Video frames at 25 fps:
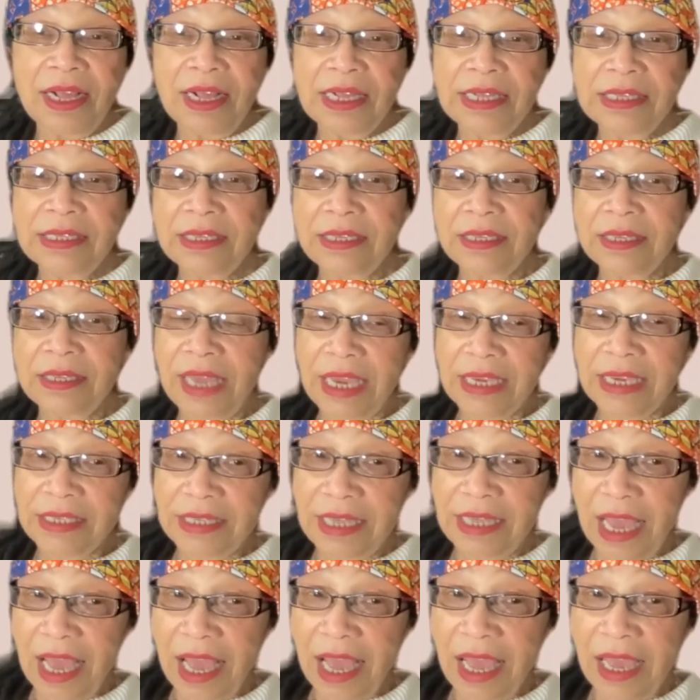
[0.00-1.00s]
Until next
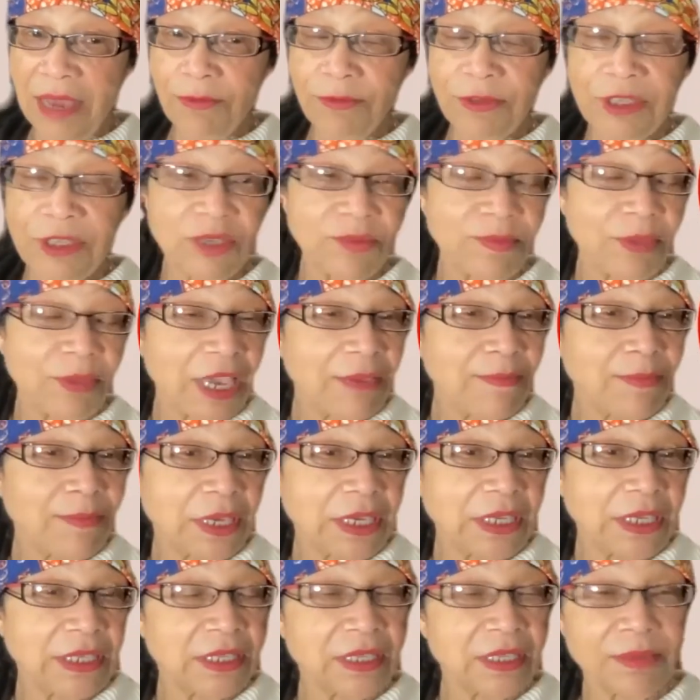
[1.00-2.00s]
time, which may
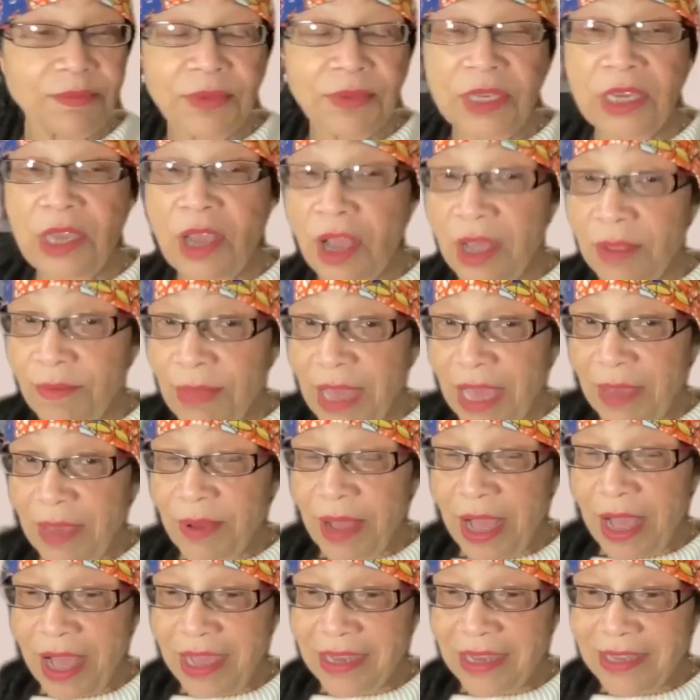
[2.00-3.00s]
be simply on my
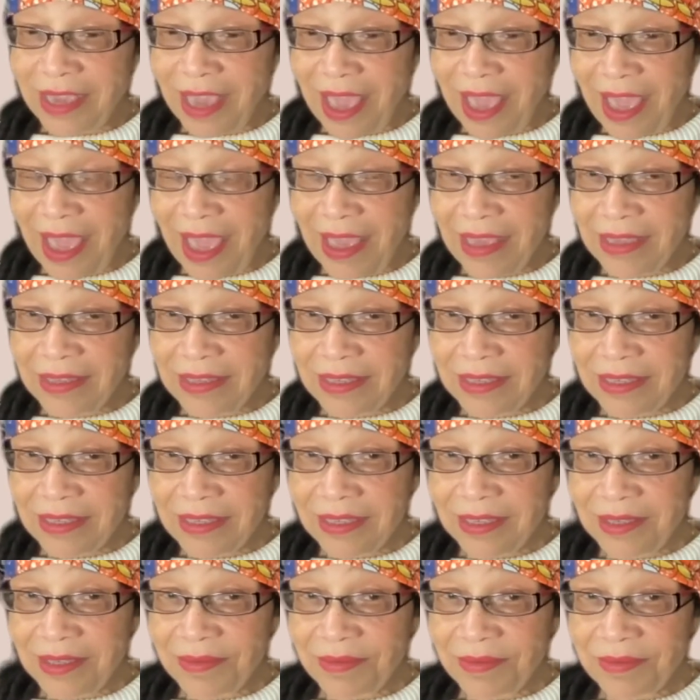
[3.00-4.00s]
podcast,
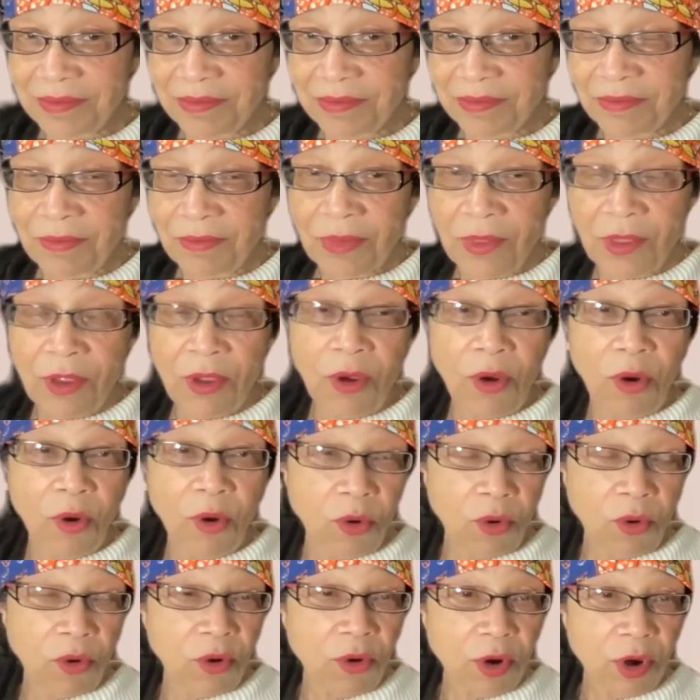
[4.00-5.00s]

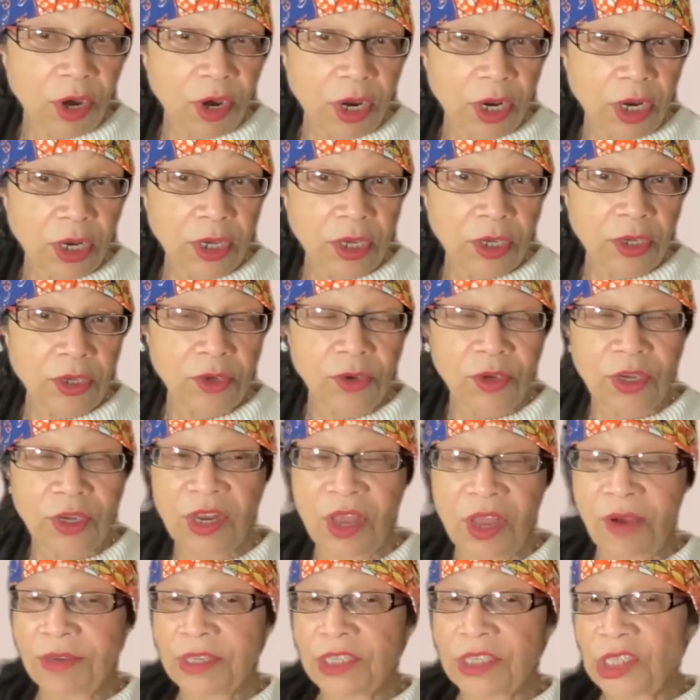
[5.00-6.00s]
or you
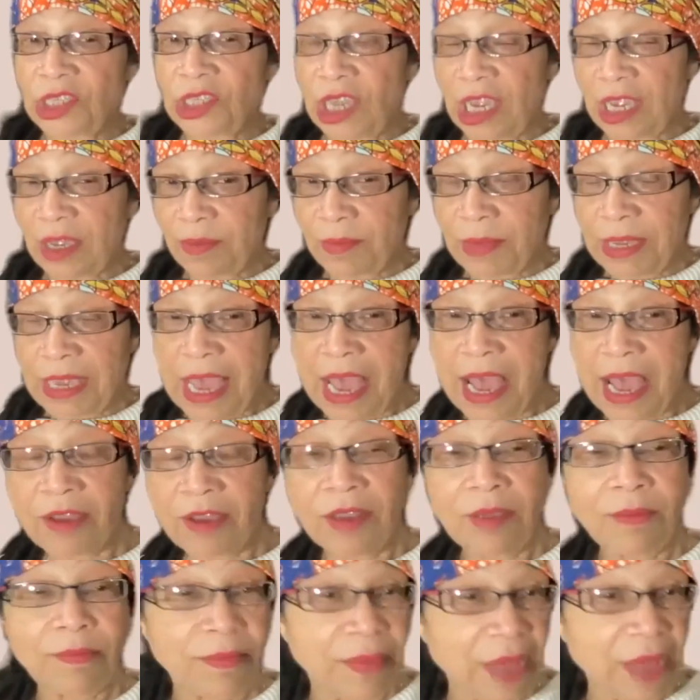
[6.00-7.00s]
can always check me
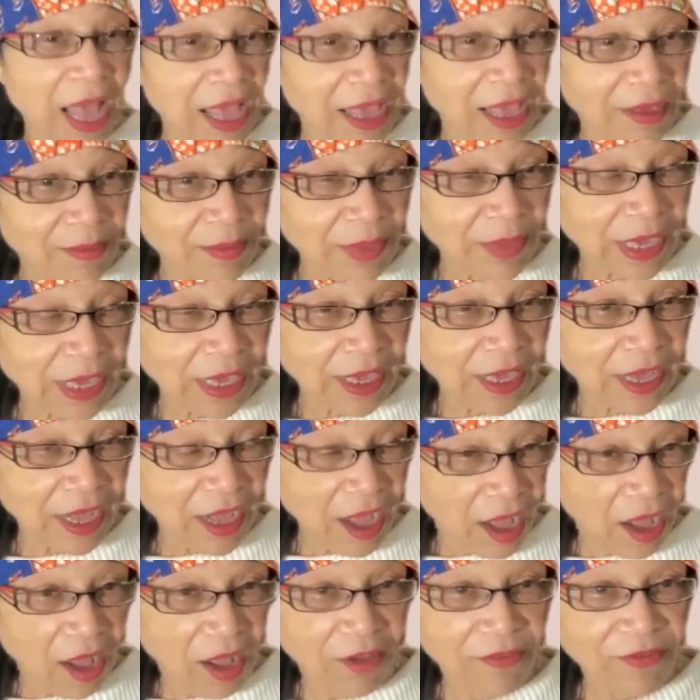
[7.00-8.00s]
out at Buy Me a
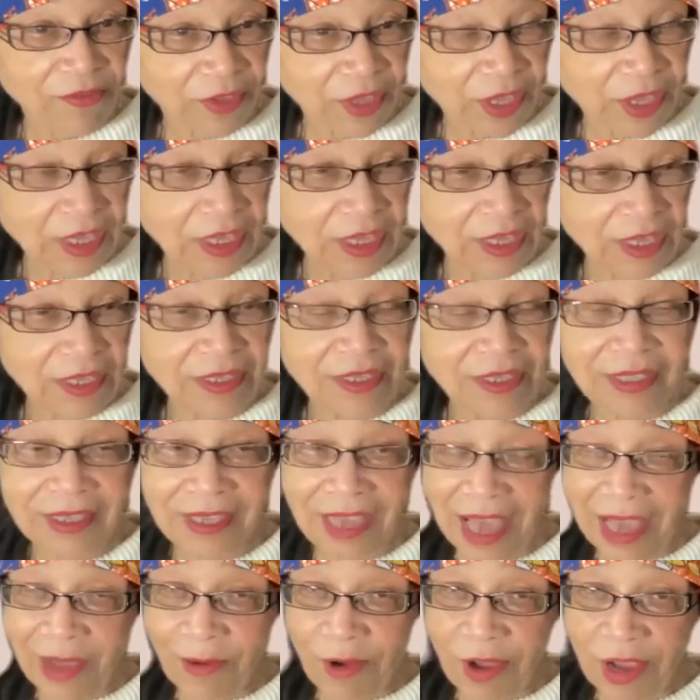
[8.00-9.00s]
Coffee,
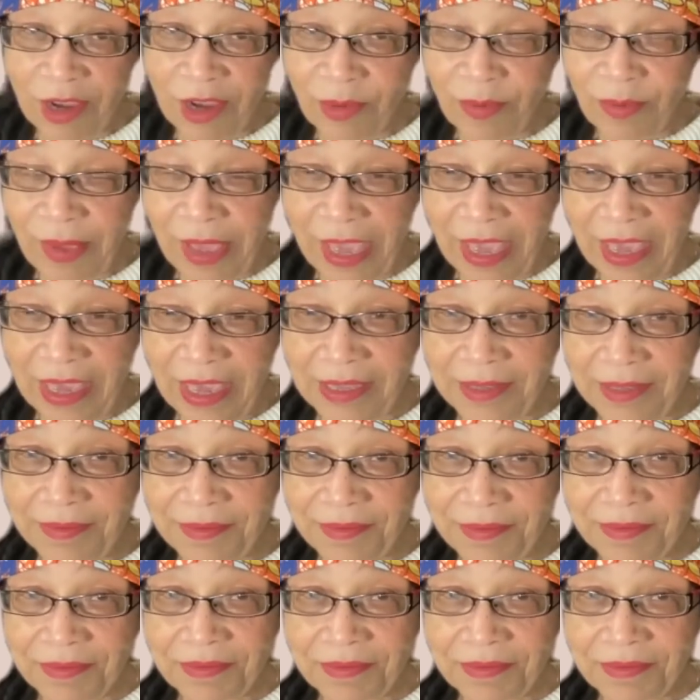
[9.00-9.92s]
Skywalker Payne.